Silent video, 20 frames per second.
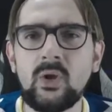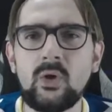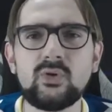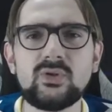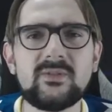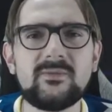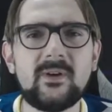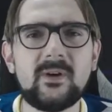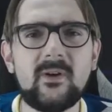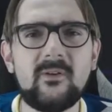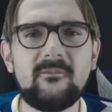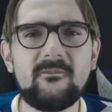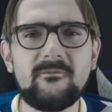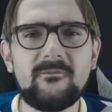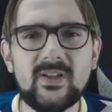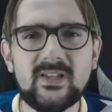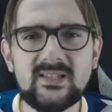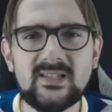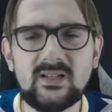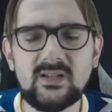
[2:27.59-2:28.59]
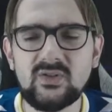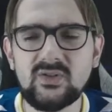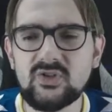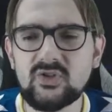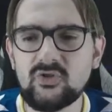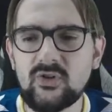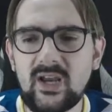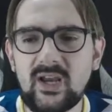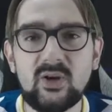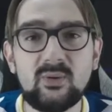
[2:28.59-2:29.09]
who's a very physical
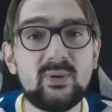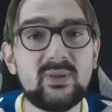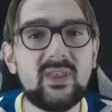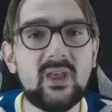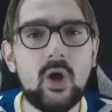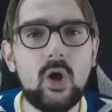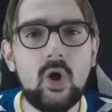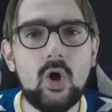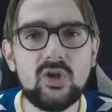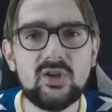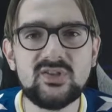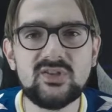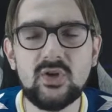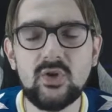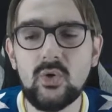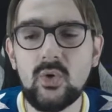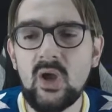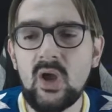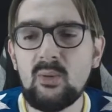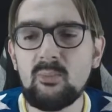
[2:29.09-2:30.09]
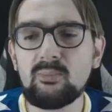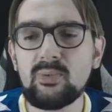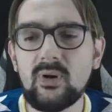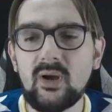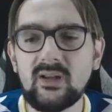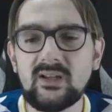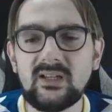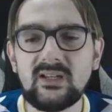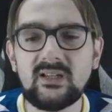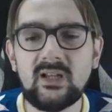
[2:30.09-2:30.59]
striker, but they also
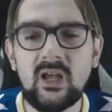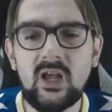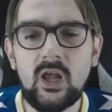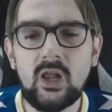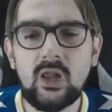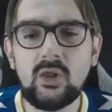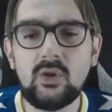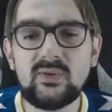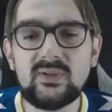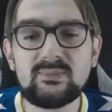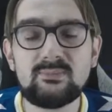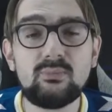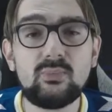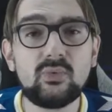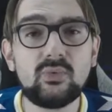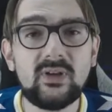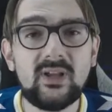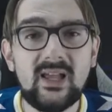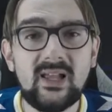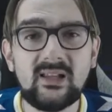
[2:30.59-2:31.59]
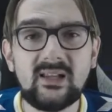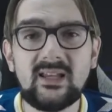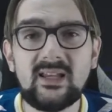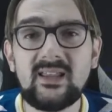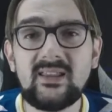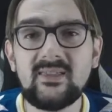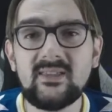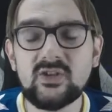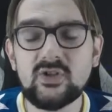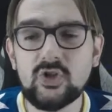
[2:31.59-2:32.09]
brought in Luis Muriel
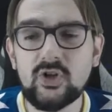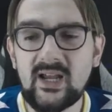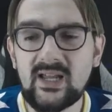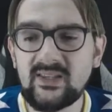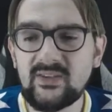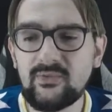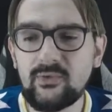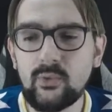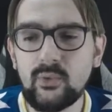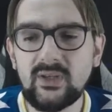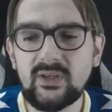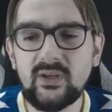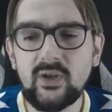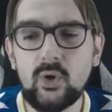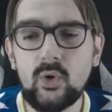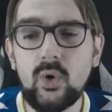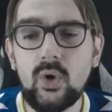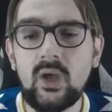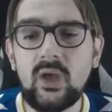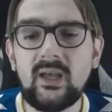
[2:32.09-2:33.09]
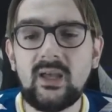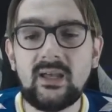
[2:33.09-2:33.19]
in the transfer window.